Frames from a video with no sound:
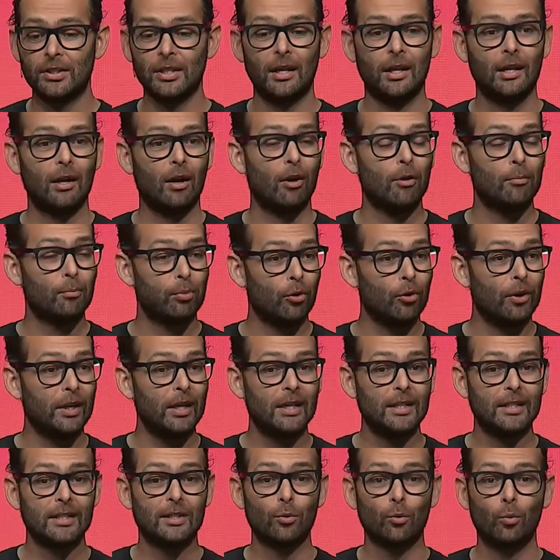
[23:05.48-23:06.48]
and our
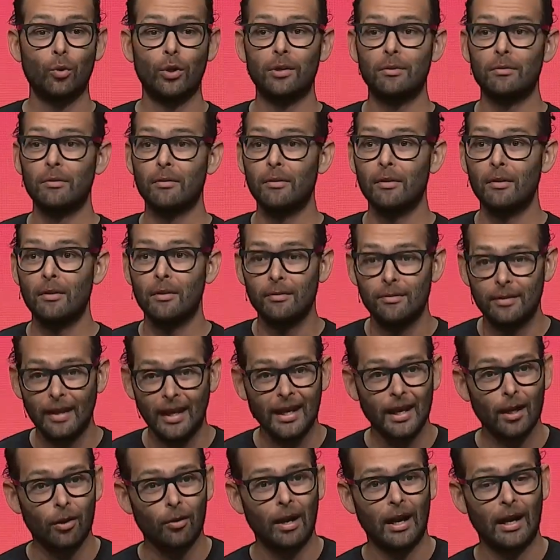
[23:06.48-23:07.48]
employees where
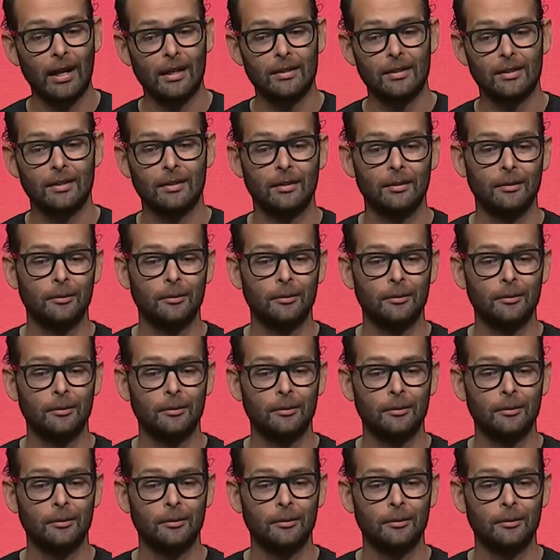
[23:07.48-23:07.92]
they are at.